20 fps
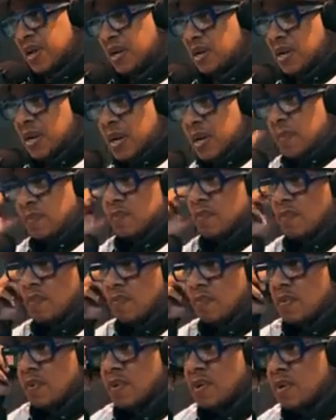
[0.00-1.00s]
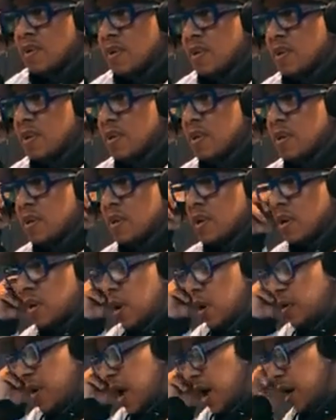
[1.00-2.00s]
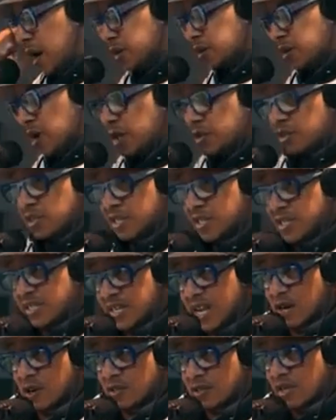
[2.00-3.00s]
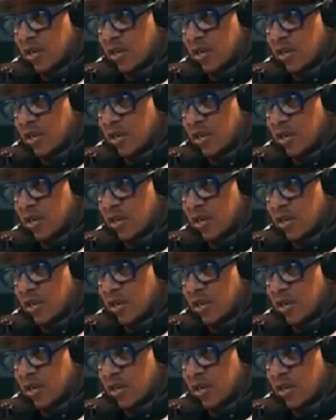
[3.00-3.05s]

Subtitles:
of the name. No, not Usher. Usher's a singer.